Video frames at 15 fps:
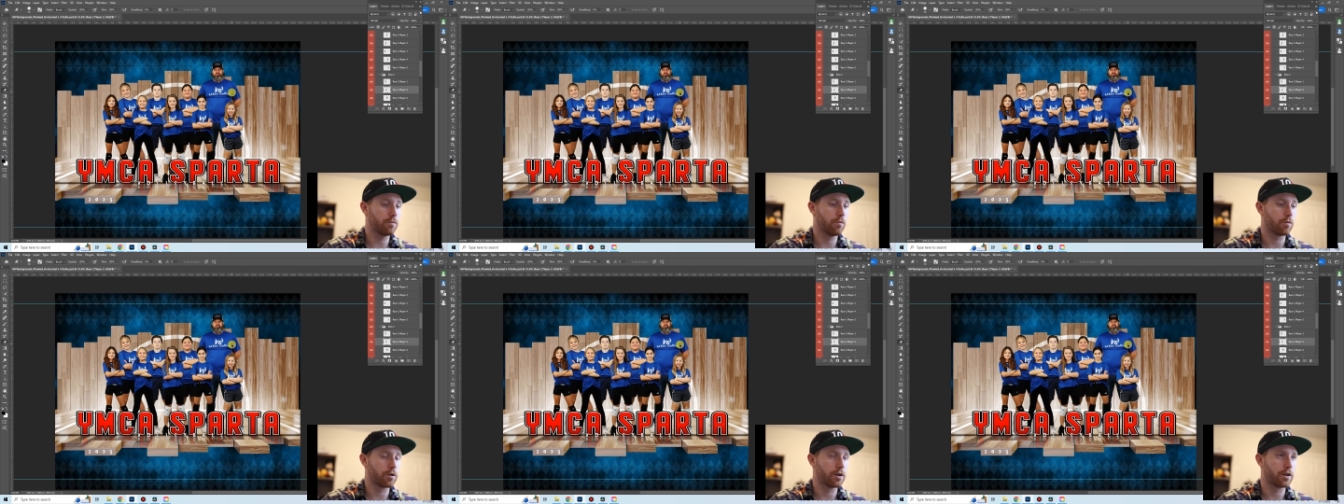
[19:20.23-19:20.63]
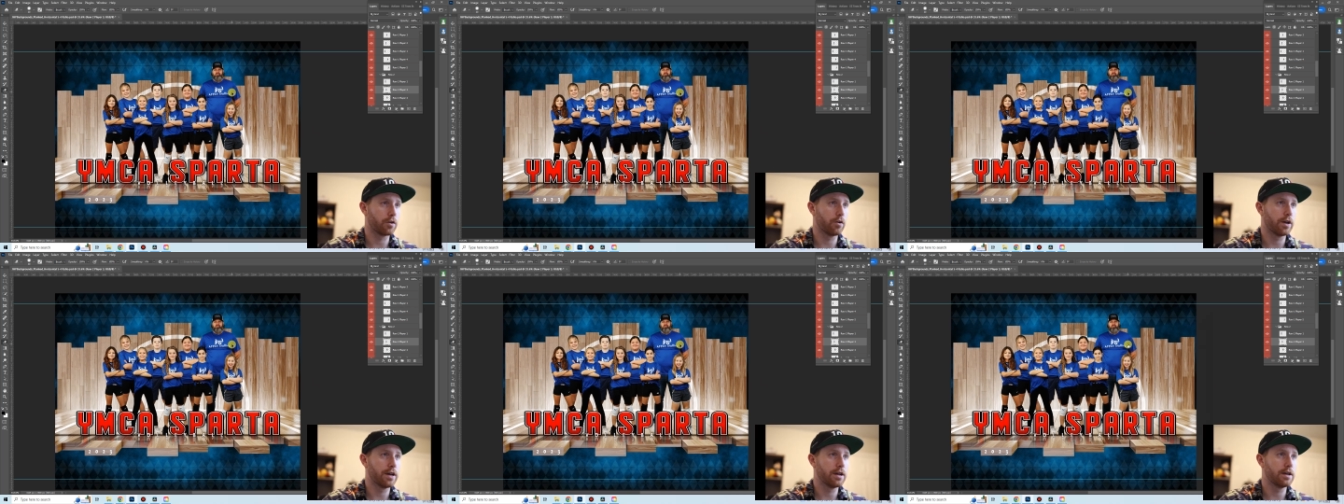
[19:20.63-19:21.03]
We're going to go
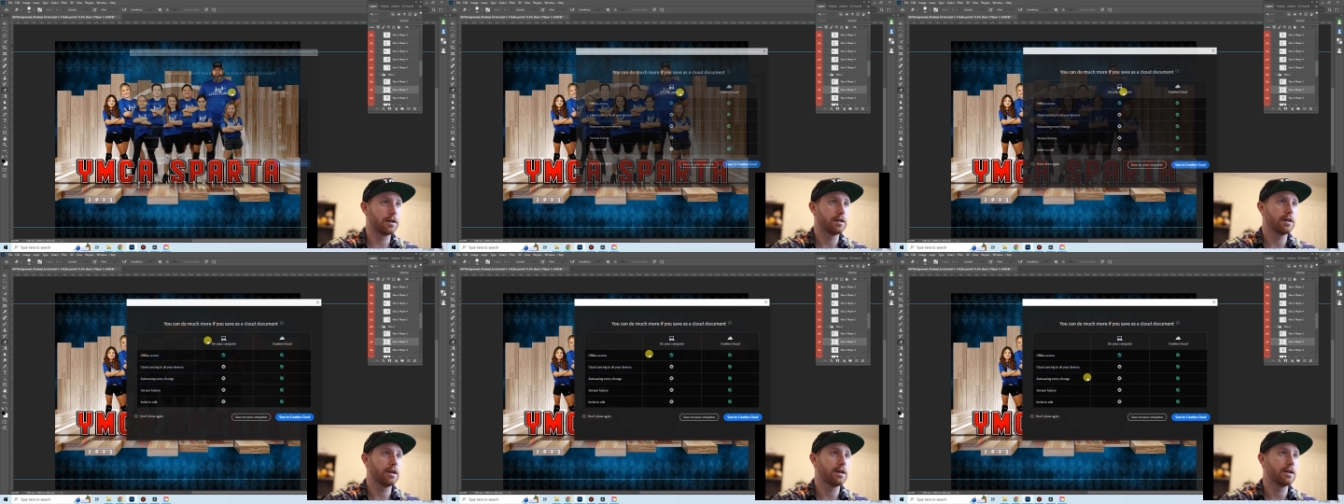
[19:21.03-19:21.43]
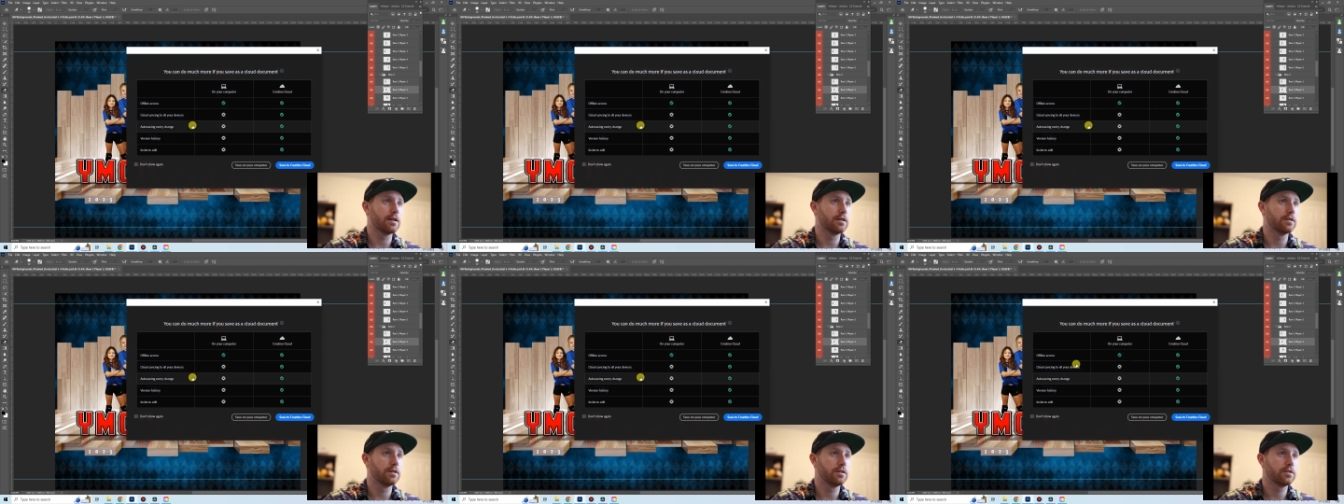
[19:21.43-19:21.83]
ahead
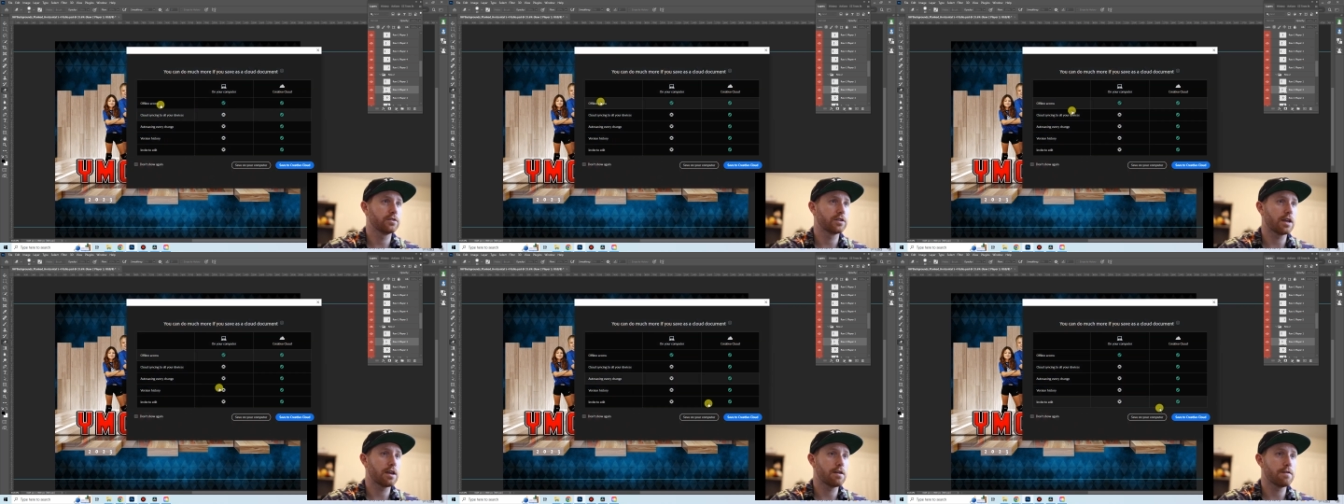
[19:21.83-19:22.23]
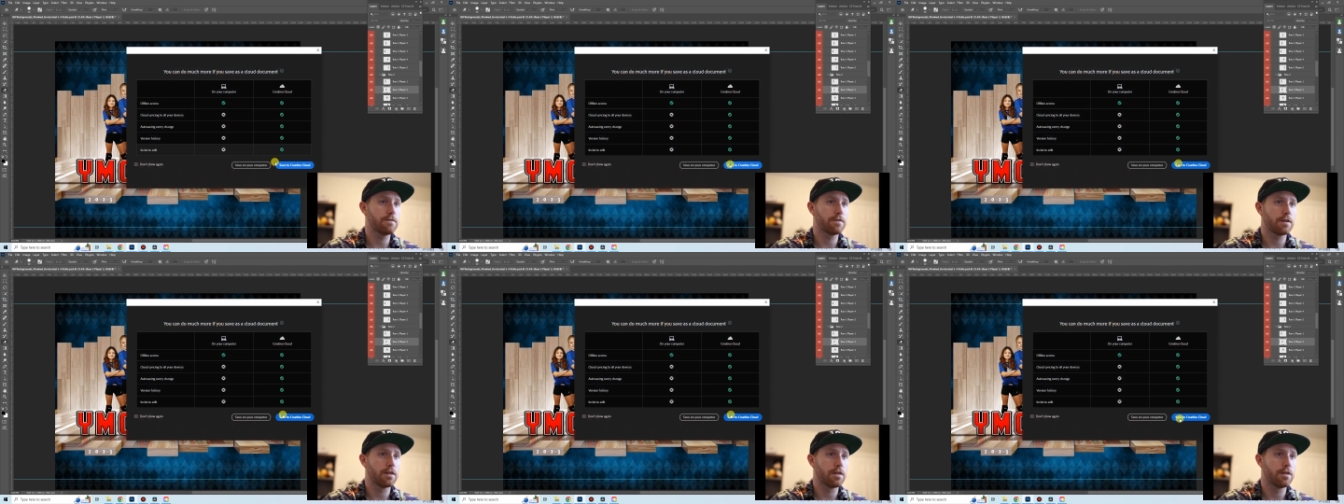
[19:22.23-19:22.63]
and
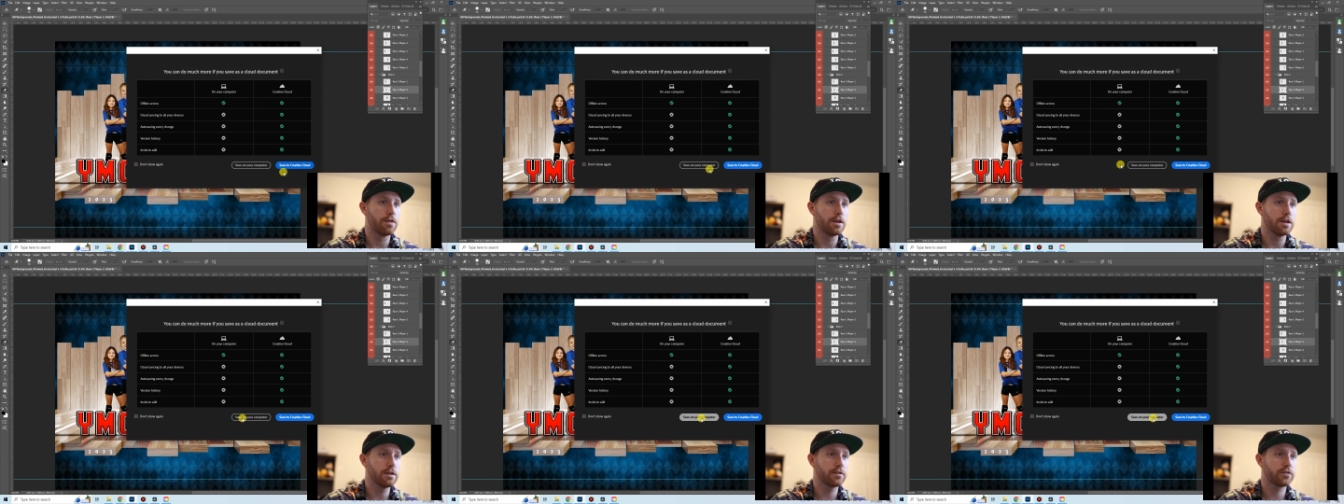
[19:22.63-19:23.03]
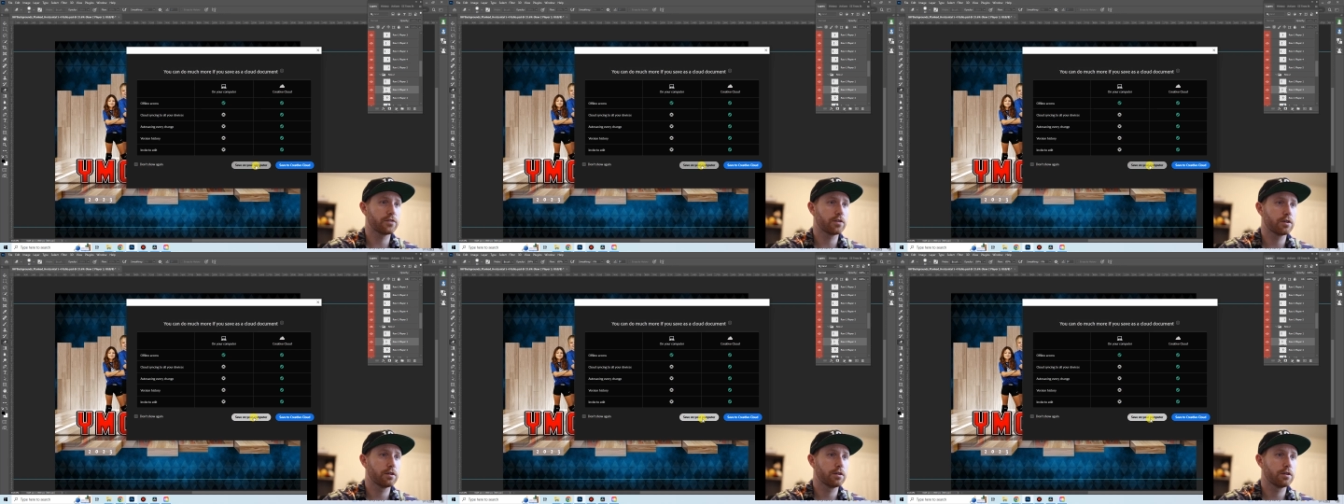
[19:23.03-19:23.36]
save this.